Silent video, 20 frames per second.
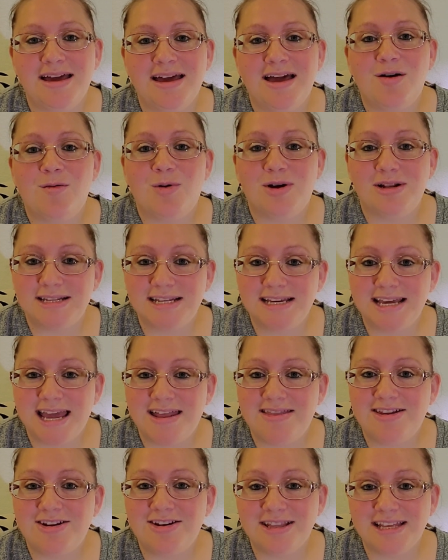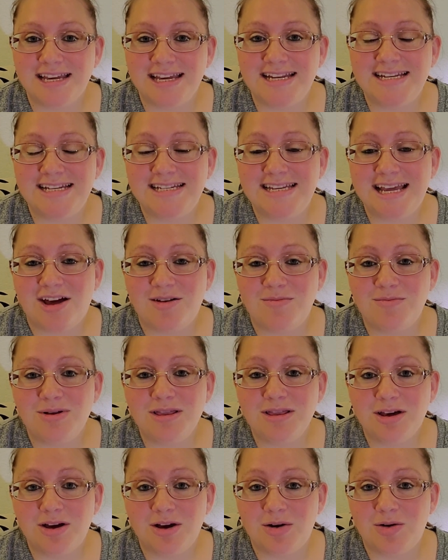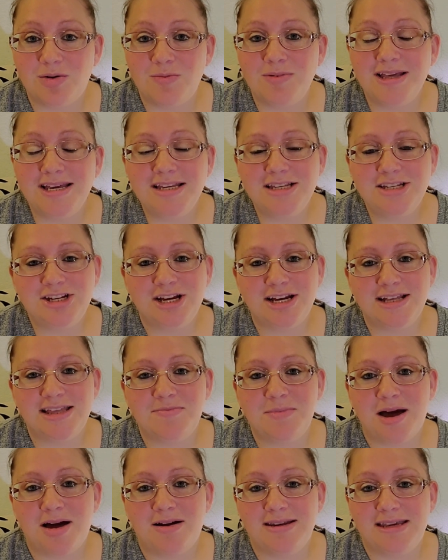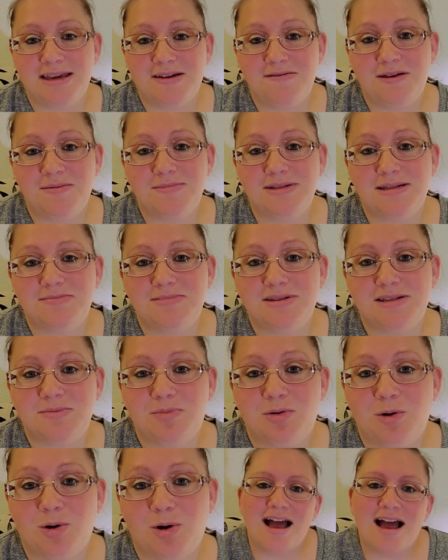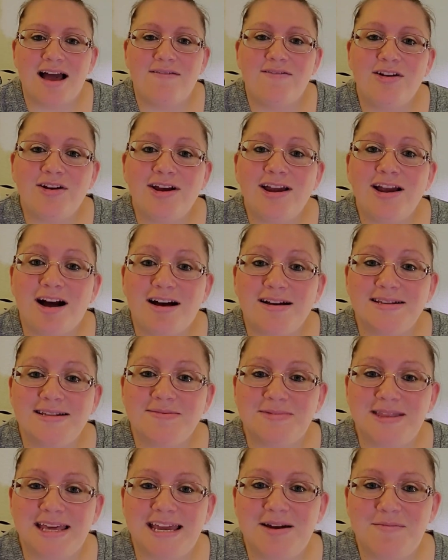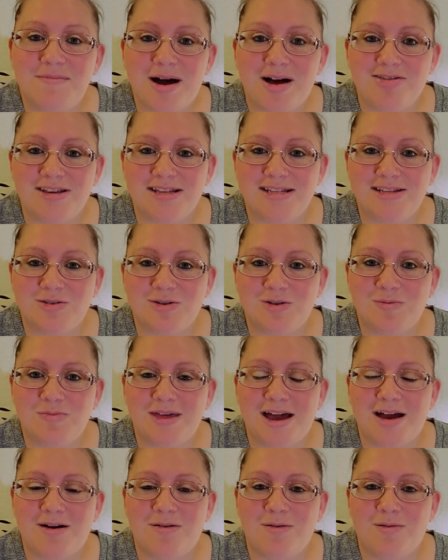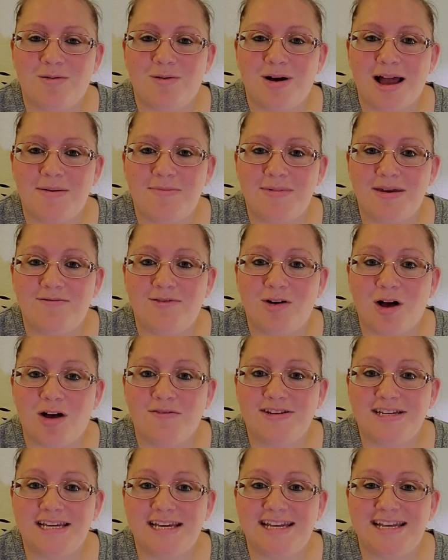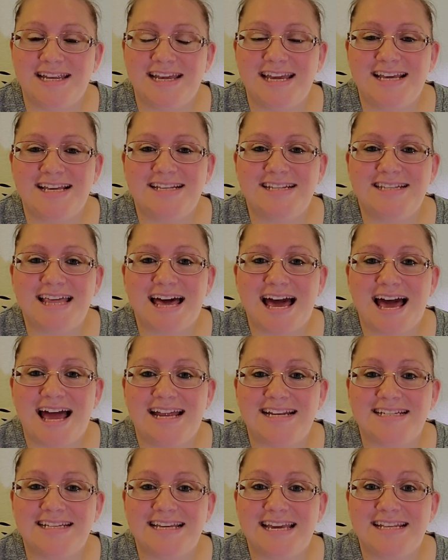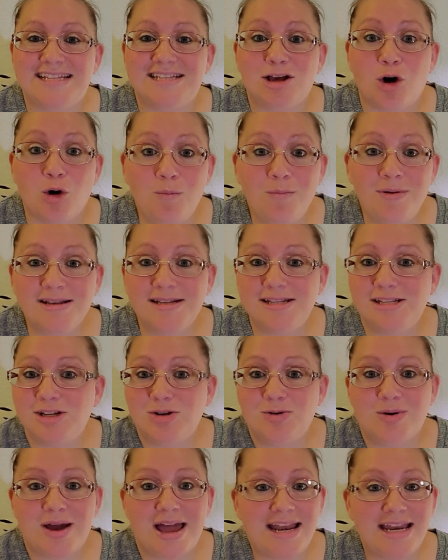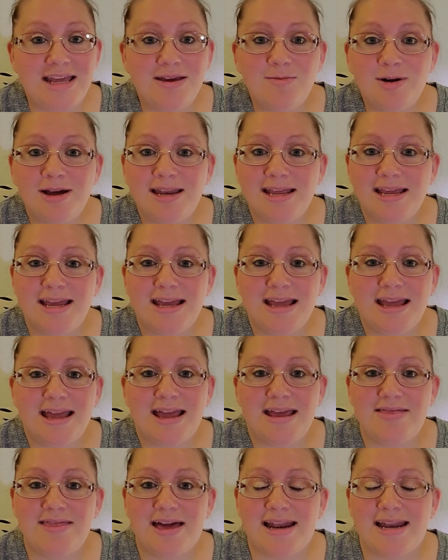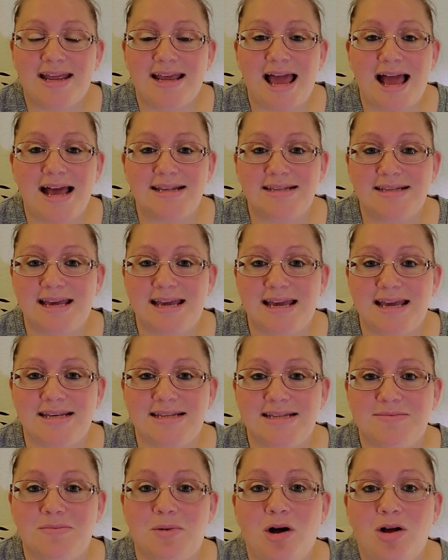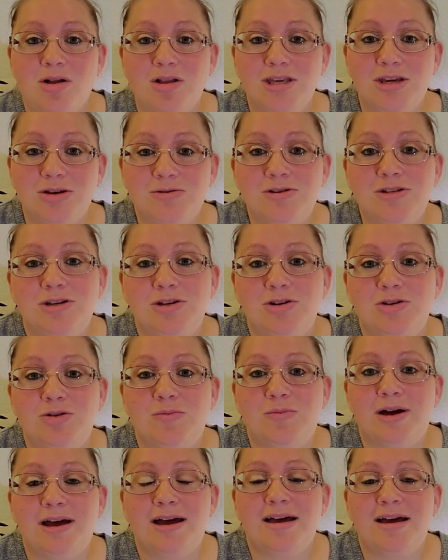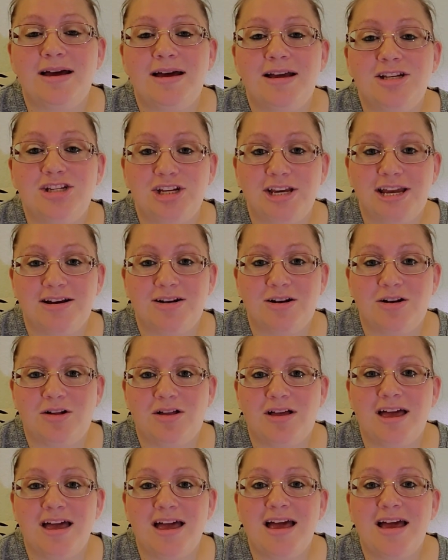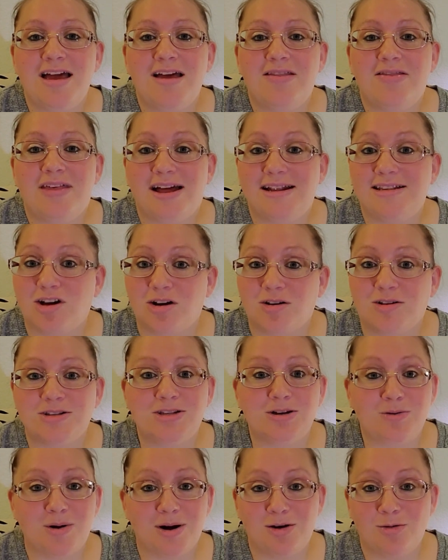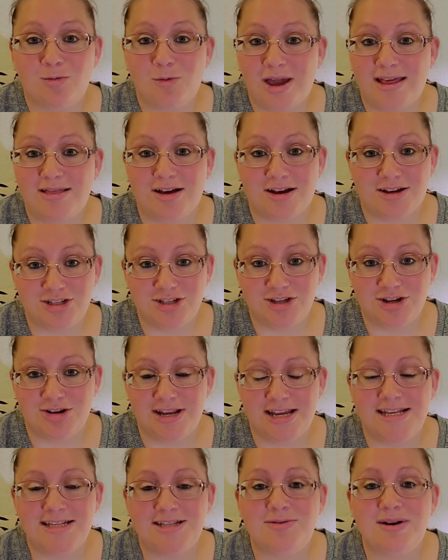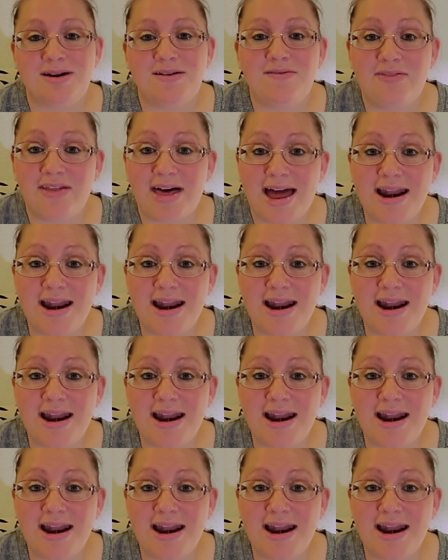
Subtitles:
Once again, they're linked down below. Please check them out and give them some support. A very awesome thing about this group that I'm involved in is that it's open to anybody that has a small YouTube channel that's also on a weight loss journey. So if that